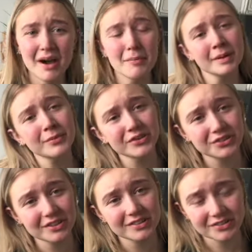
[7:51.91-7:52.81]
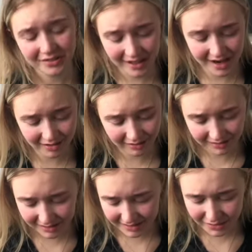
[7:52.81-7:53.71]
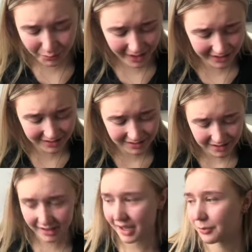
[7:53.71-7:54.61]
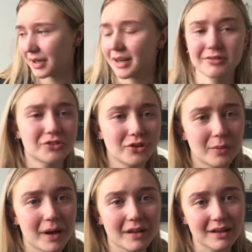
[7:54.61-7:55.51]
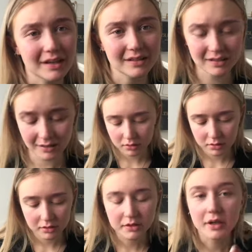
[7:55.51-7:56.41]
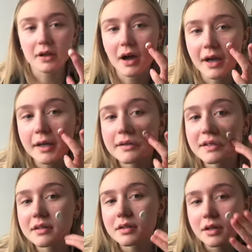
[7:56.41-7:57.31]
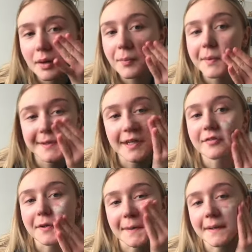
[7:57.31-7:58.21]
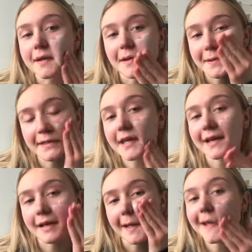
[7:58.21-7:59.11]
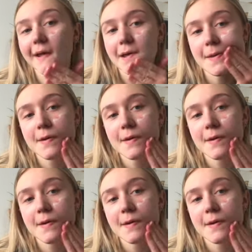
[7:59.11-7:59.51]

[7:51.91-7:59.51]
My moisturizer's run out. Since when? Okay, we're gonna have to scrape out the lid. So I use this number 7 daily